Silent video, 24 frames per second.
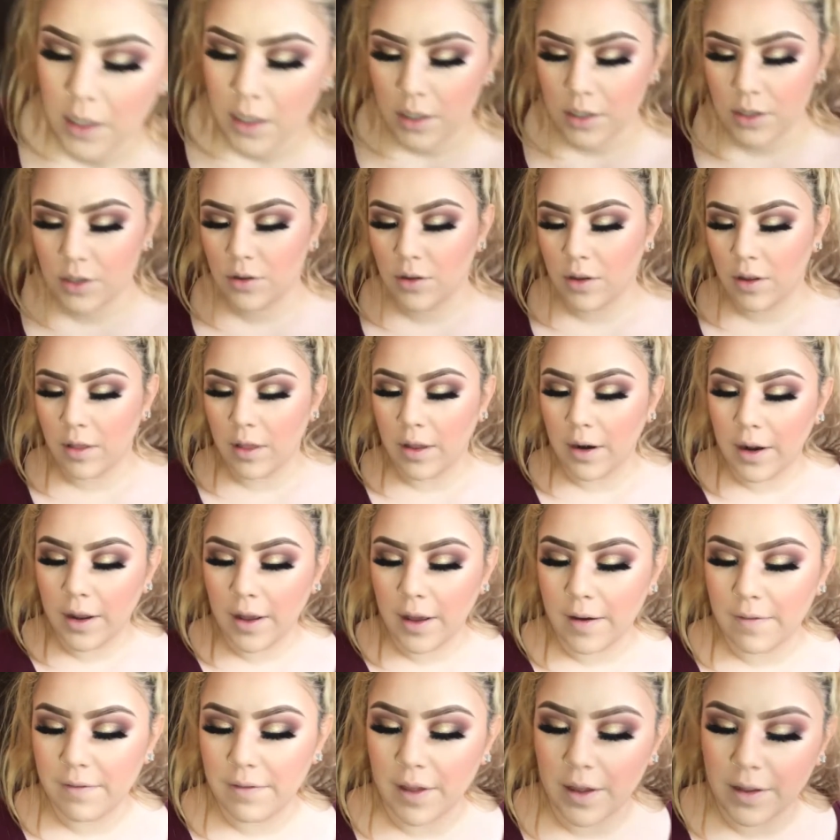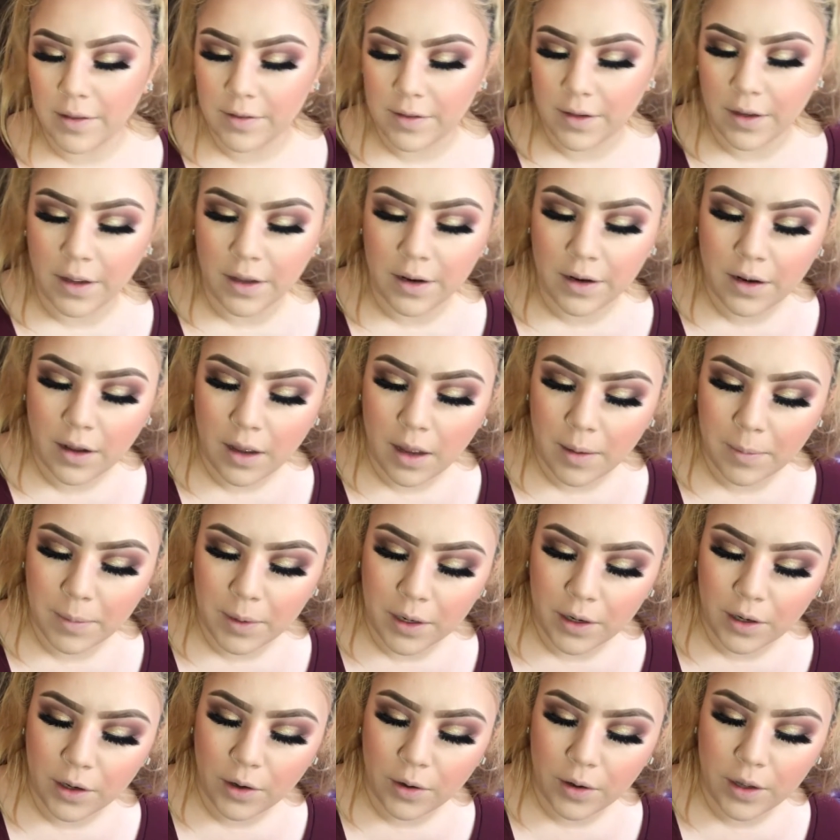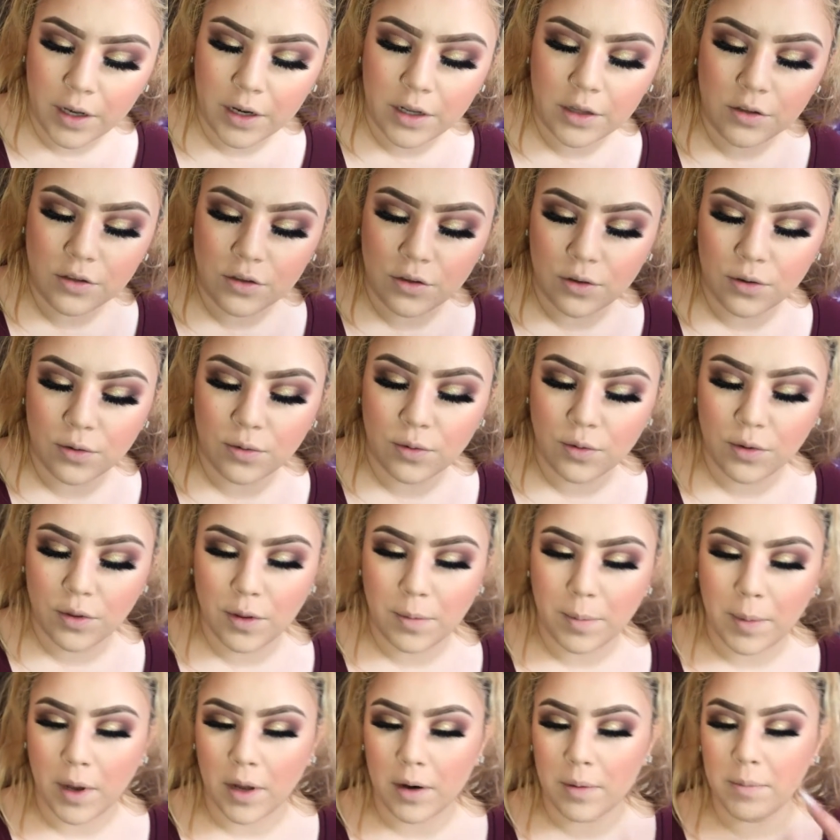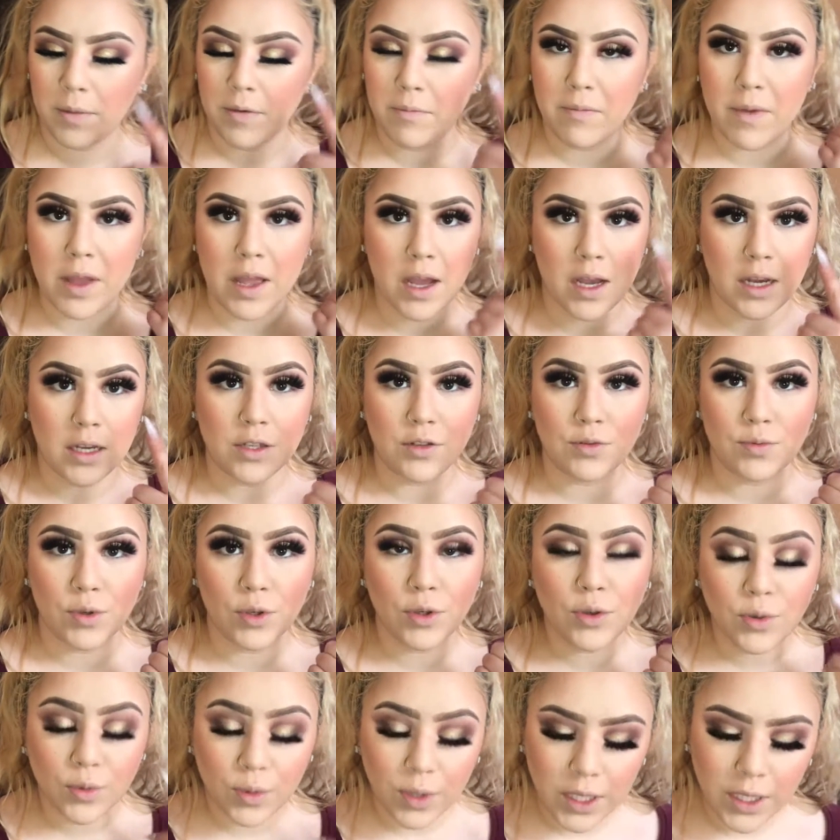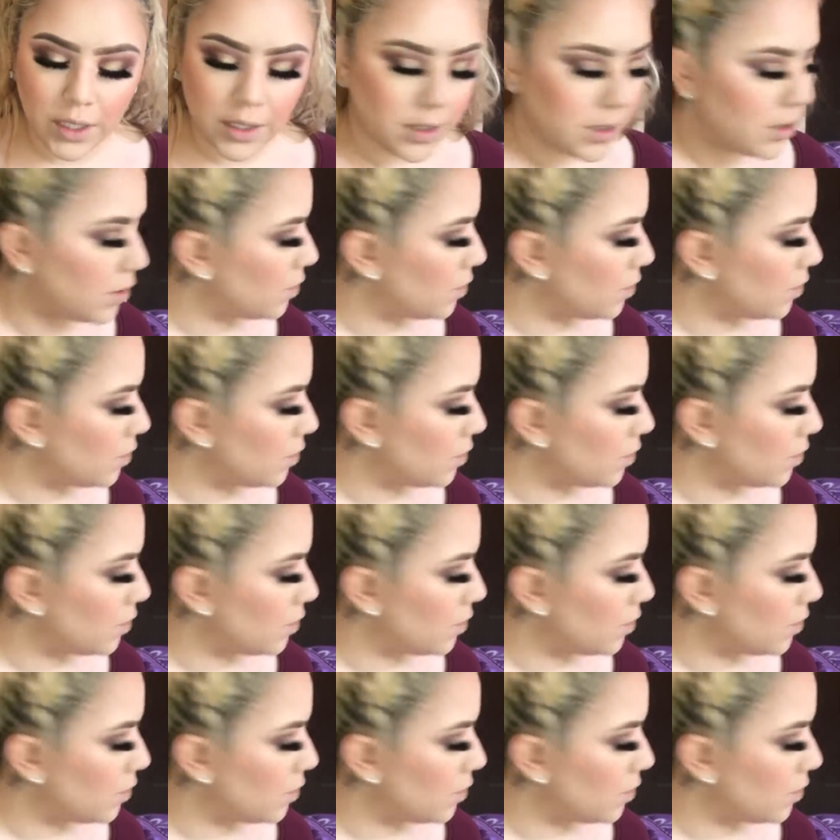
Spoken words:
So now that I have that done, I'm gonna go ahead and do the bottom of my eyes real quick,